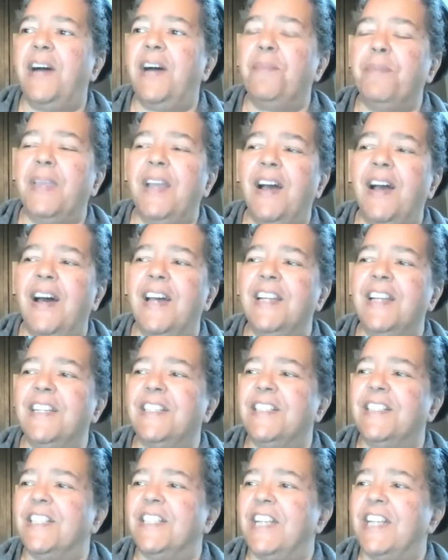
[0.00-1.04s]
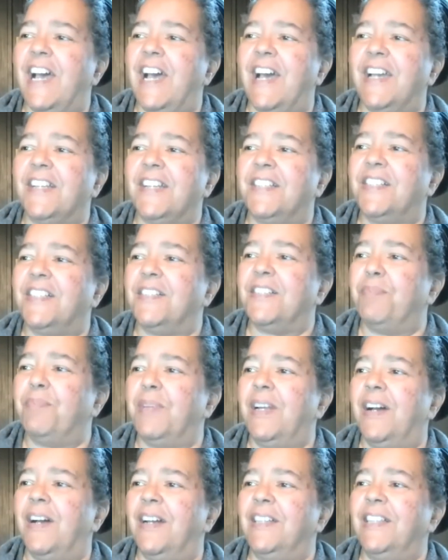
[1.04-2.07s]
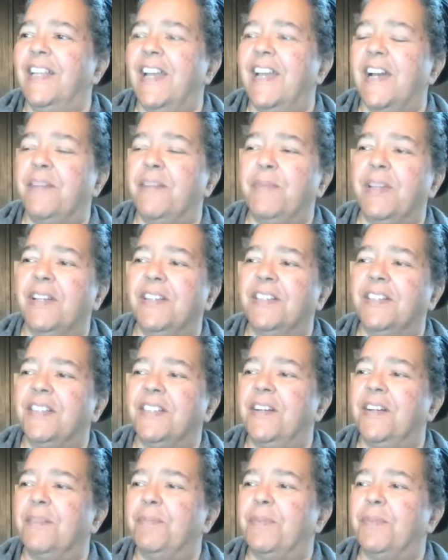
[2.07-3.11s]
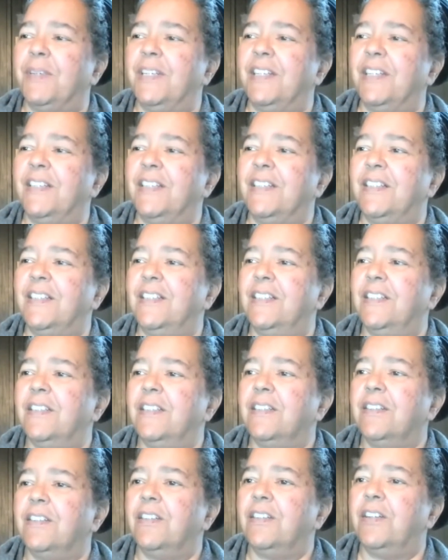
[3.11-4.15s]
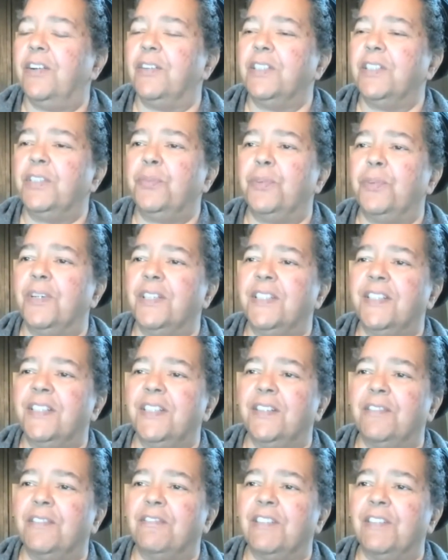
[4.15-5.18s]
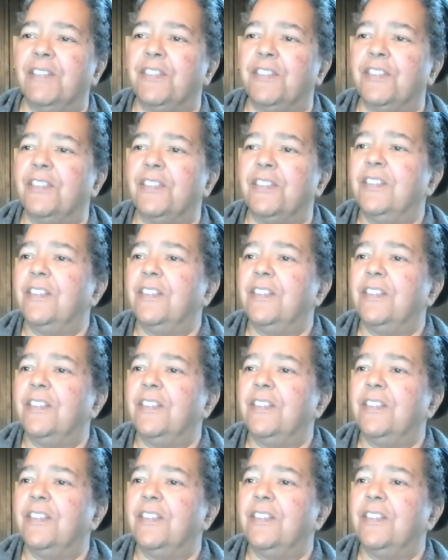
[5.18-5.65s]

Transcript: behind Jack's, behind the ambulance company, going towards the river.